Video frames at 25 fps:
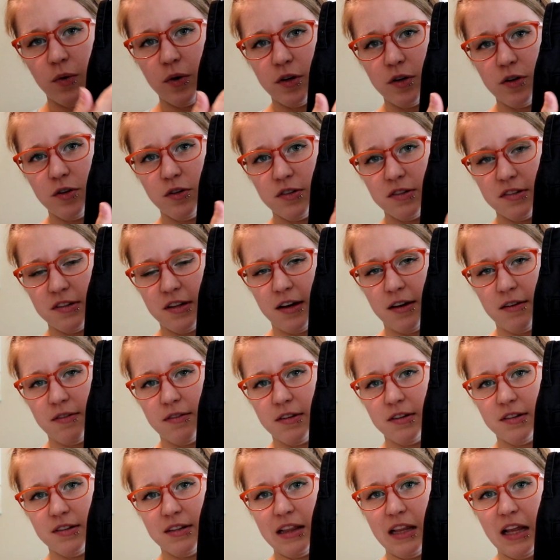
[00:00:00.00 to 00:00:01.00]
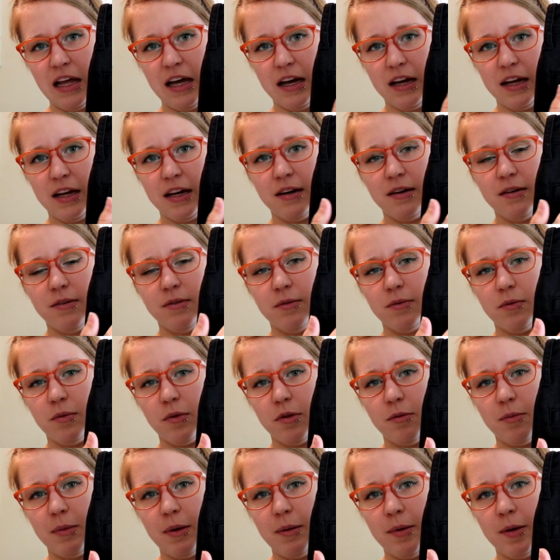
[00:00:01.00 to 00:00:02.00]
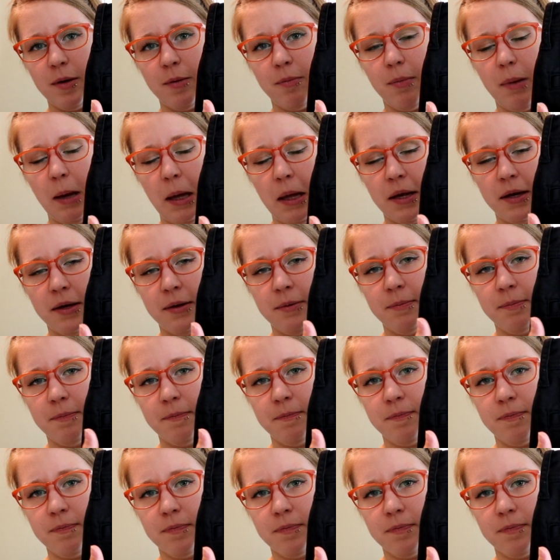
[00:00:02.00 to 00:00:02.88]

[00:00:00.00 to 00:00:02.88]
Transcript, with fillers: where you just have this line with maybe a button